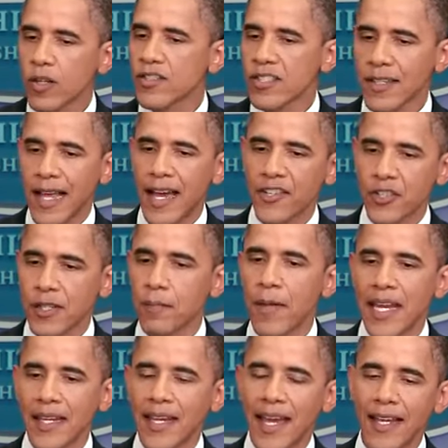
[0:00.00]
slashing
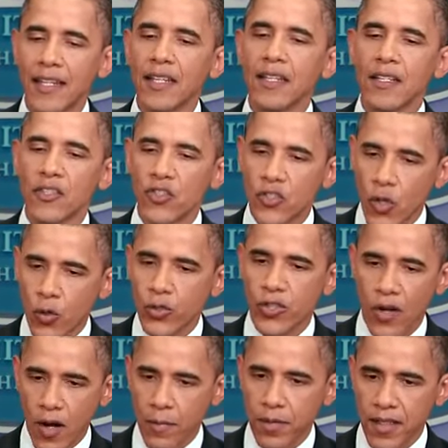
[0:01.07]
Medicaid so
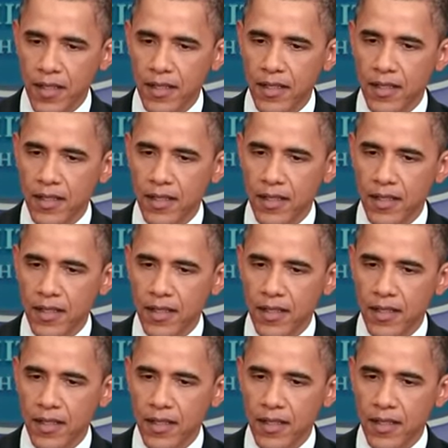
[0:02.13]
sharply